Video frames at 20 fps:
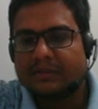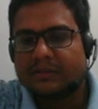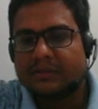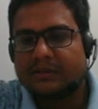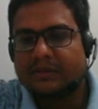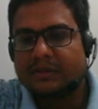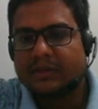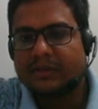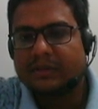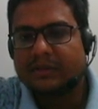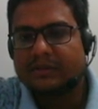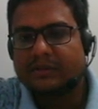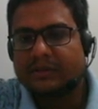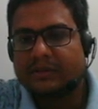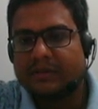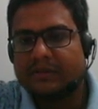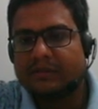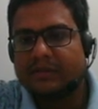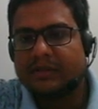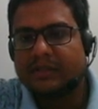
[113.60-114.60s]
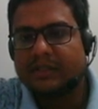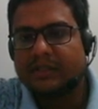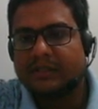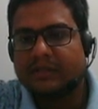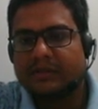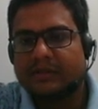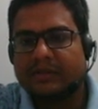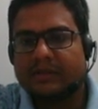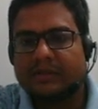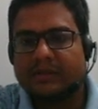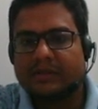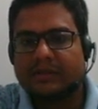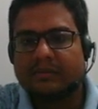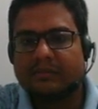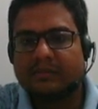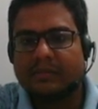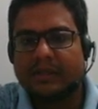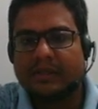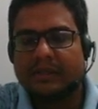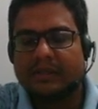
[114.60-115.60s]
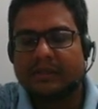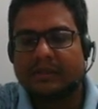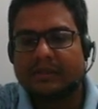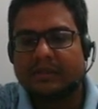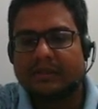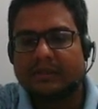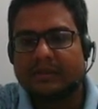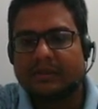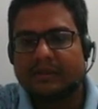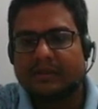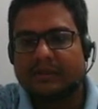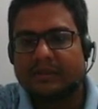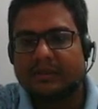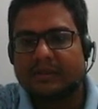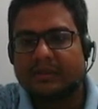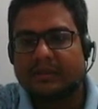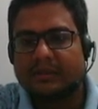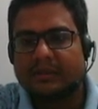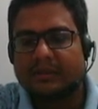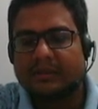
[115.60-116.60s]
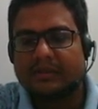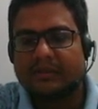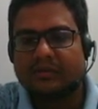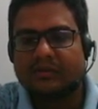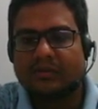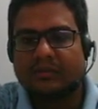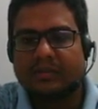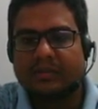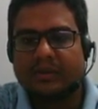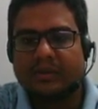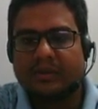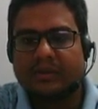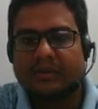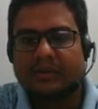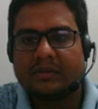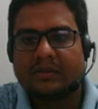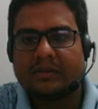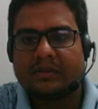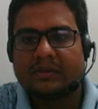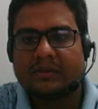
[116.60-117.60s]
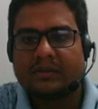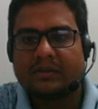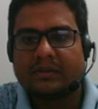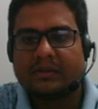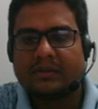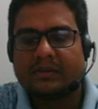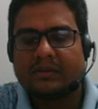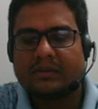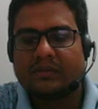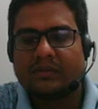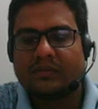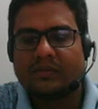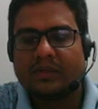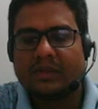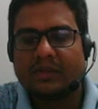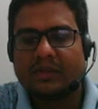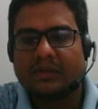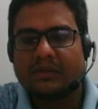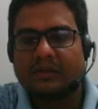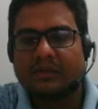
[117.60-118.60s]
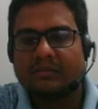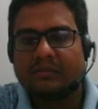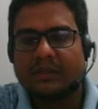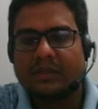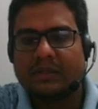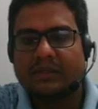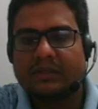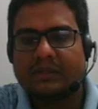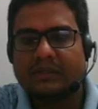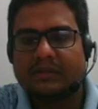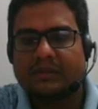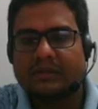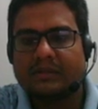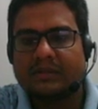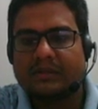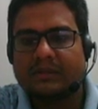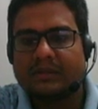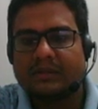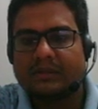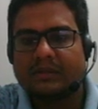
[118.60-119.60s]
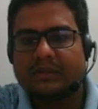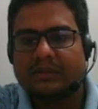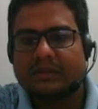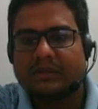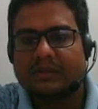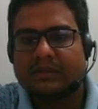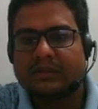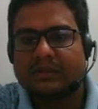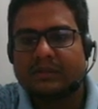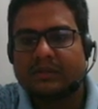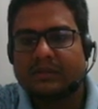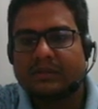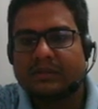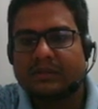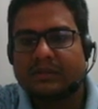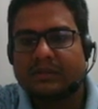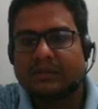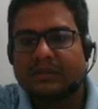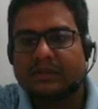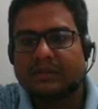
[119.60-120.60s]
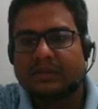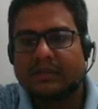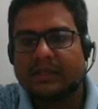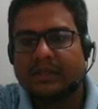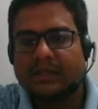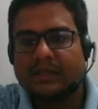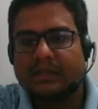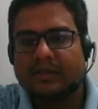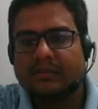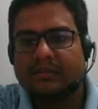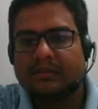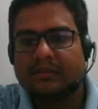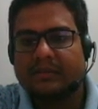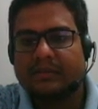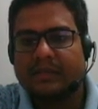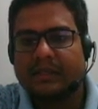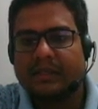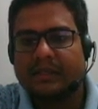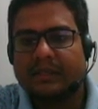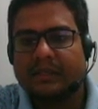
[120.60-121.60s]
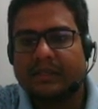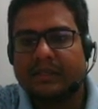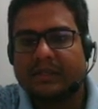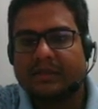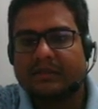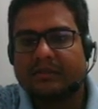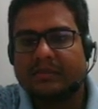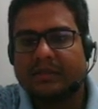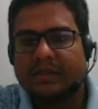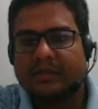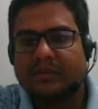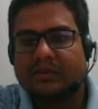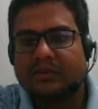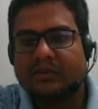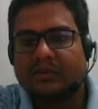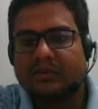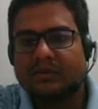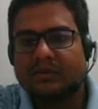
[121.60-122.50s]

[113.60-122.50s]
tan x tan y tan z by, this will be 1 minus tan x by 2,